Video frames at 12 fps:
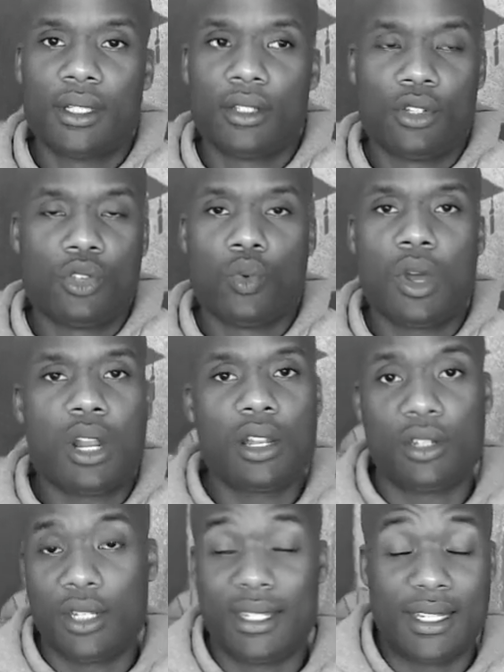Do you
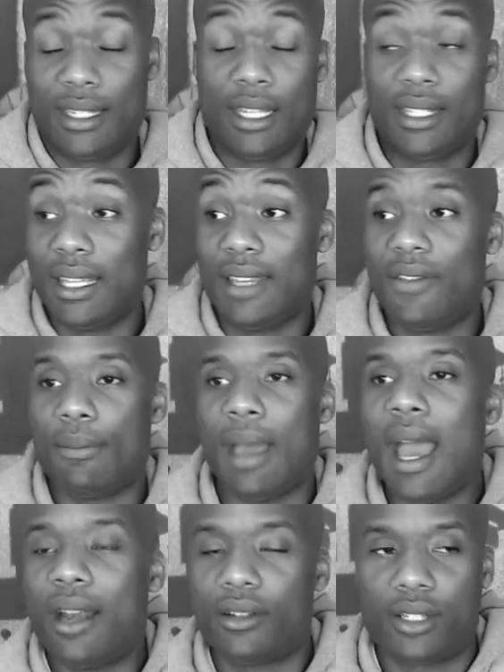want to? Does it even
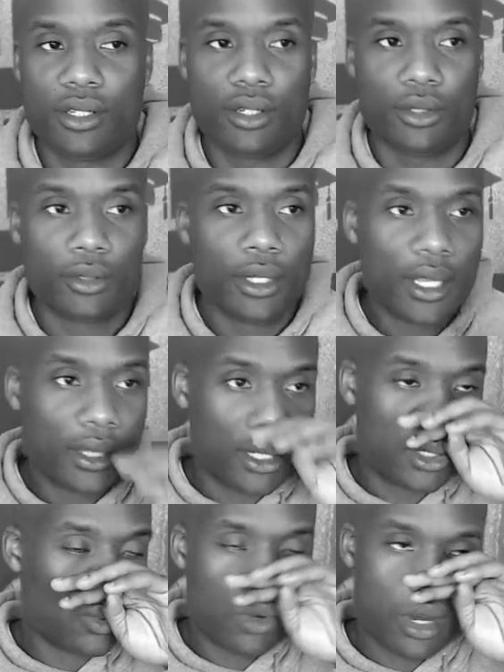matter to you
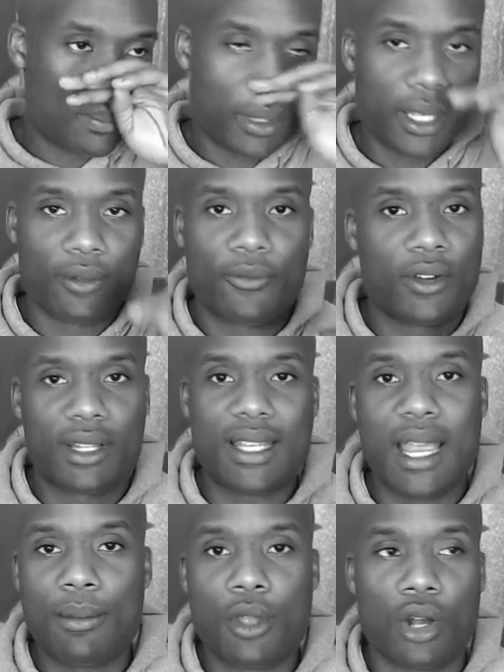that you want to play for the
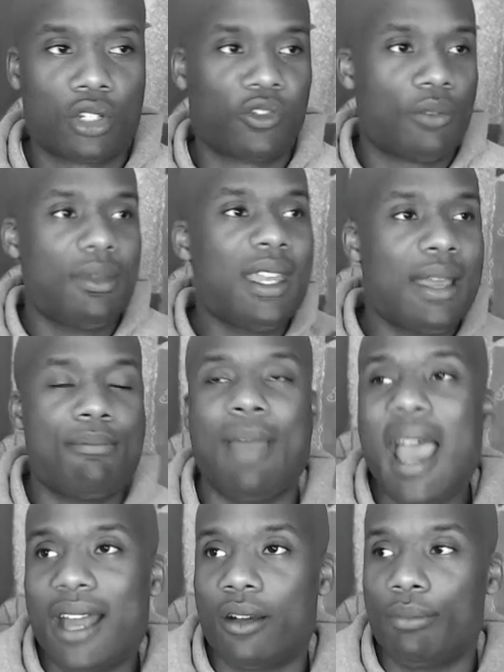same coach? For me, it
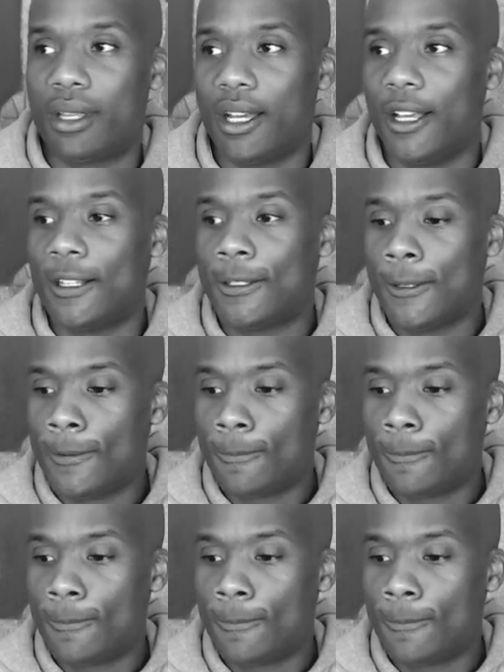mattered because